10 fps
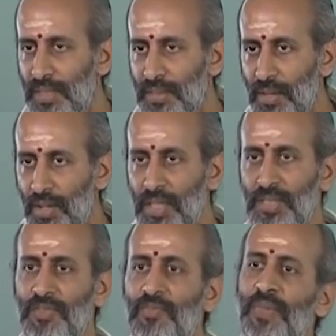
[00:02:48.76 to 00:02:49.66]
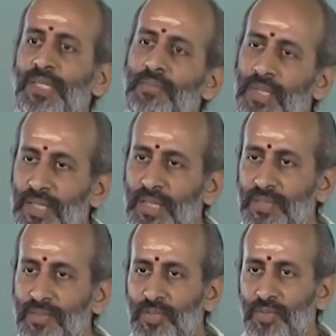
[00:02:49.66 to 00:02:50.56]
knowledge of
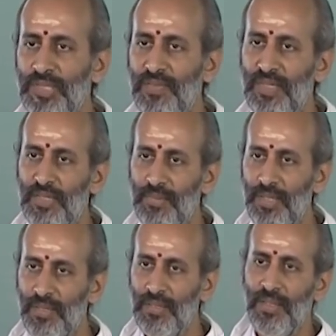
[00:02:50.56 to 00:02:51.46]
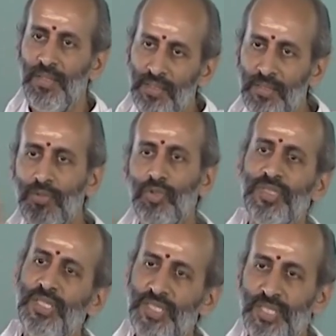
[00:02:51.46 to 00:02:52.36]
mathematics which was available in those
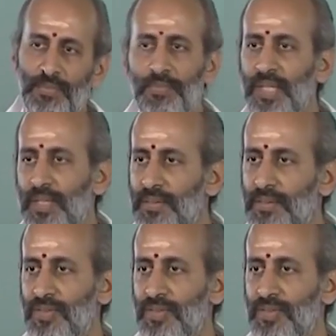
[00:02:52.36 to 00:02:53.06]
ancient period.